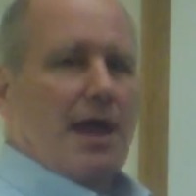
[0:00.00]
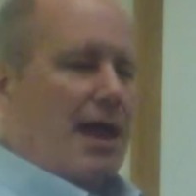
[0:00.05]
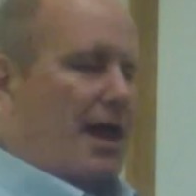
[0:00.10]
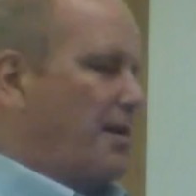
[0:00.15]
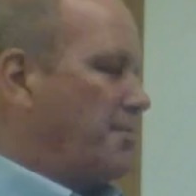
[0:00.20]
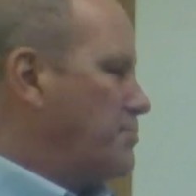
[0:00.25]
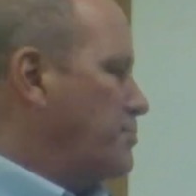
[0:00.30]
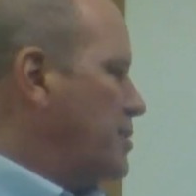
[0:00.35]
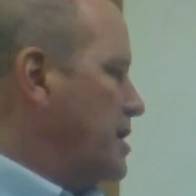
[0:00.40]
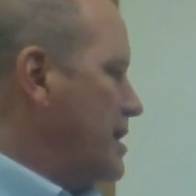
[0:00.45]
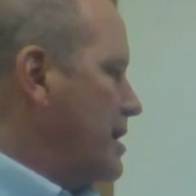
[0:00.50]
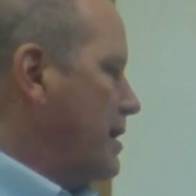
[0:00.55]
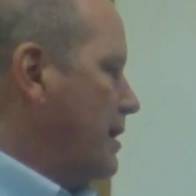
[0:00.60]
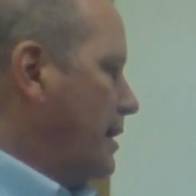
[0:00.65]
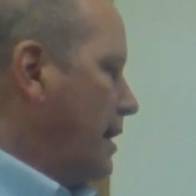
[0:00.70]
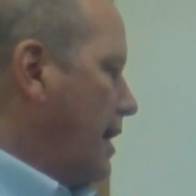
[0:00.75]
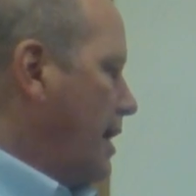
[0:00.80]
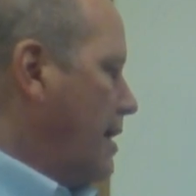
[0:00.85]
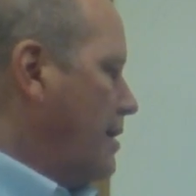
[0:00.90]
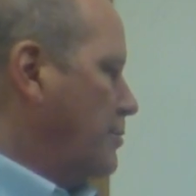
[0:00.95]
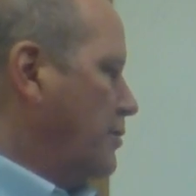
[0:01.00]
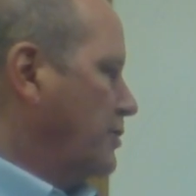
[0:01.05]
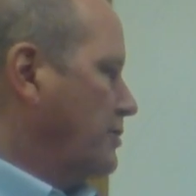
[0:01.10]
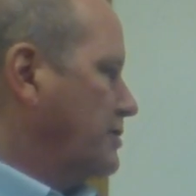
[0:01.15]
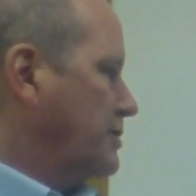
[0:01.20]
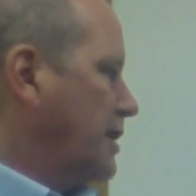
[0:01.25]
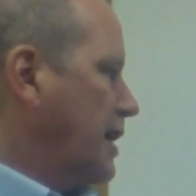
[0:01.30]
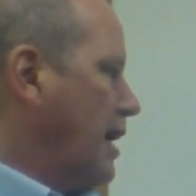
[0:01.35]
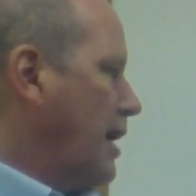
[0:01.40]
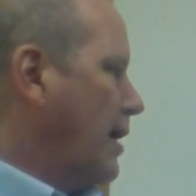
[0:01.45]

And being able to